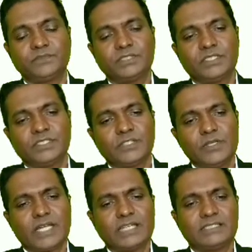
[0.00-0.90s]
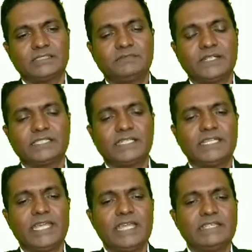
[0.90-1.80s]
Look at this. Vector A
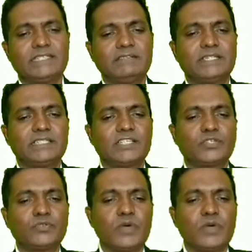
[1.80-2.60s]
is given as a 2i